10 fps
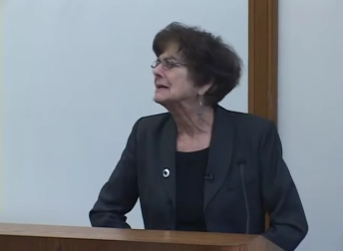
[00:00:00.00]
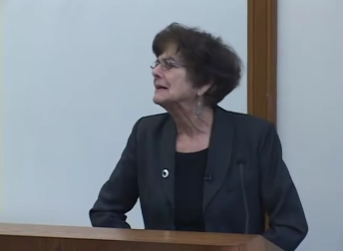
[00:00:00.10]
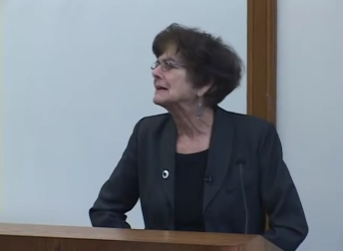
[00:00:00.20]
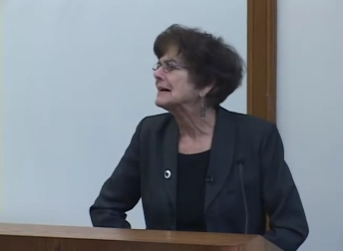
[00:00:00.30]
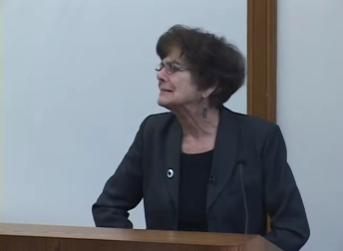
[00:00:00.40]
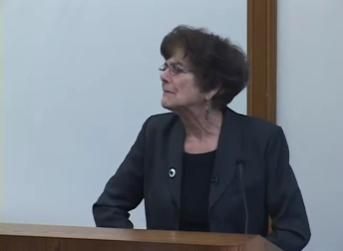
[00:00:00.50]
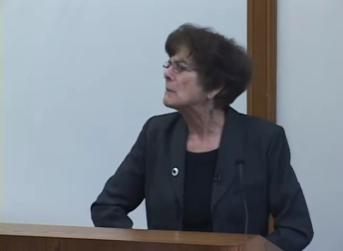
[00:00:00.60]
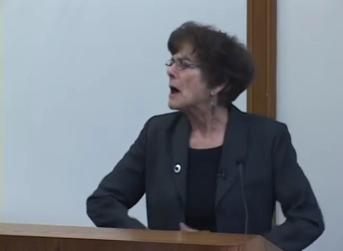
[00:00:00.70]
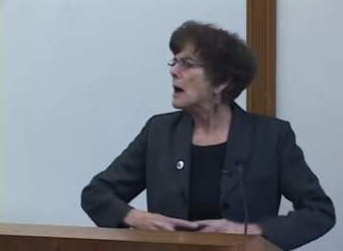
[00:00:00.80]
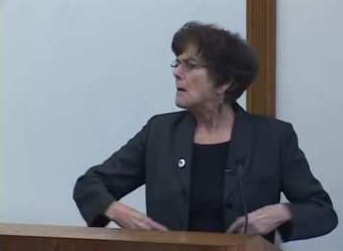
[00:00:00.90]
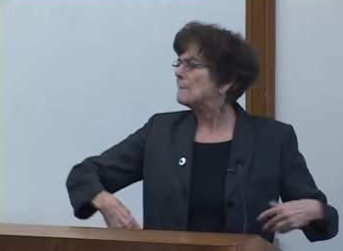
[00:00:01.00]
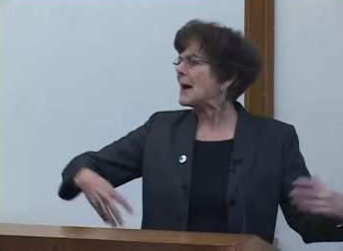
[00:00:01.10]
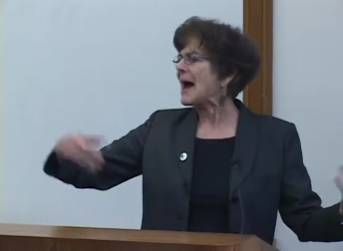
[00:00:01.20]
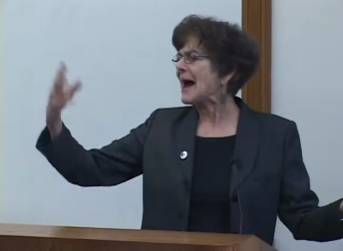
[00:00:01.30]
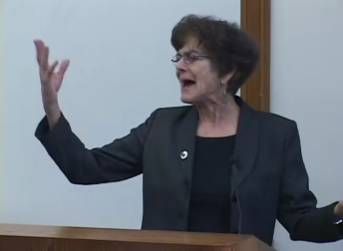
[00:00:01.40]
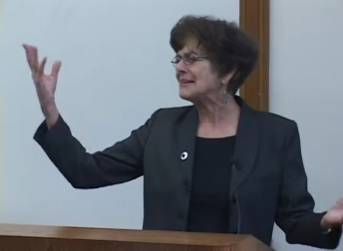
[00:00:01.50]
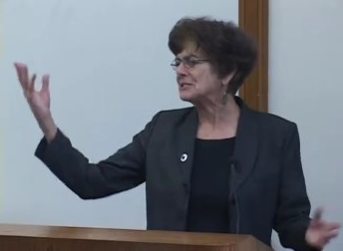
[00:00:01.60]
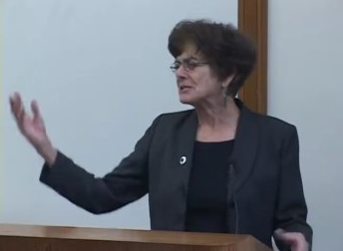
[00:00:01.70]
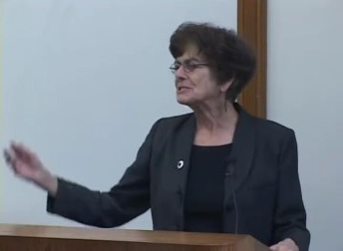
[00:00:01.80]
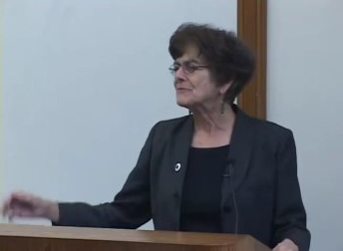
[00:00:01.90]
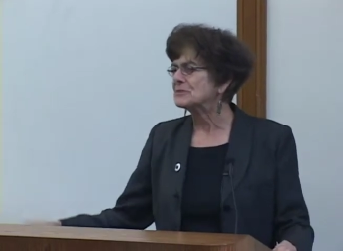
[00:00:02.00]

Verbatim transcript: a kind of pageant of